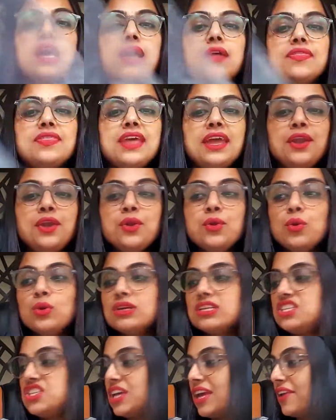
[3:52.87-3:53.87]
then
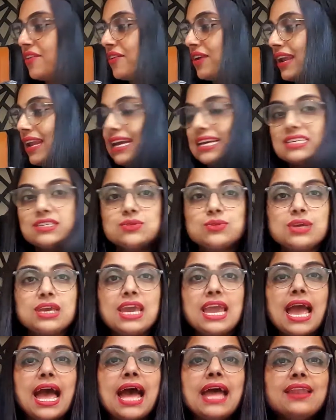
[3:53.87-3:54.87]
don't generalize,
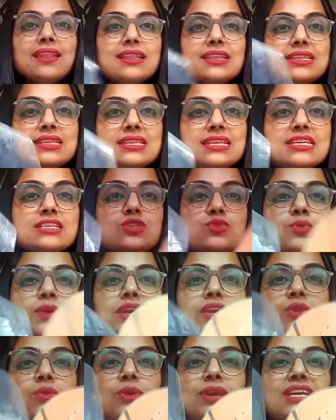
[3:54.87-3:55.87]
okay? And this way
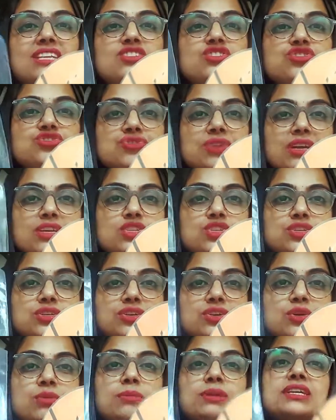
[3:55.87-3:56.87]
you can structure
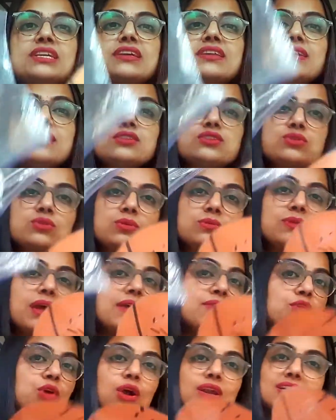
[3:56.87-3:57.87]
your material. So I
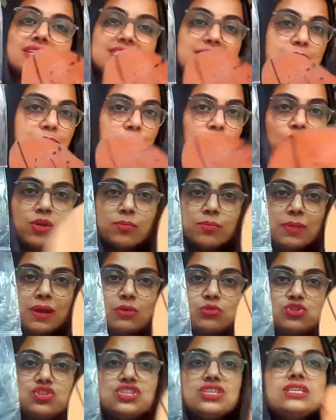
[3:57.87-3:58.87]
got Ziploc
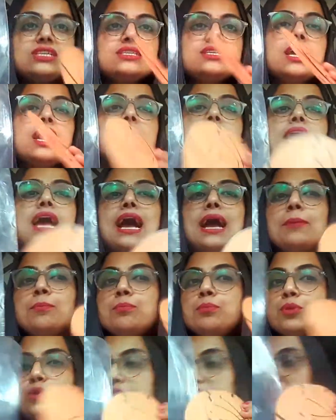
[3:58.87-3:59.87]
pouches. I
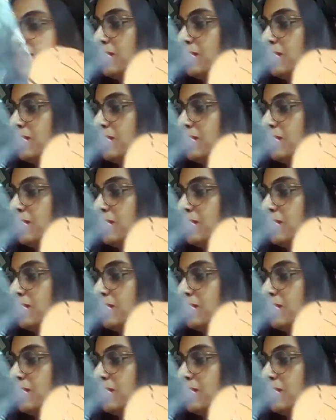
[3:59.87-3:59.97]
put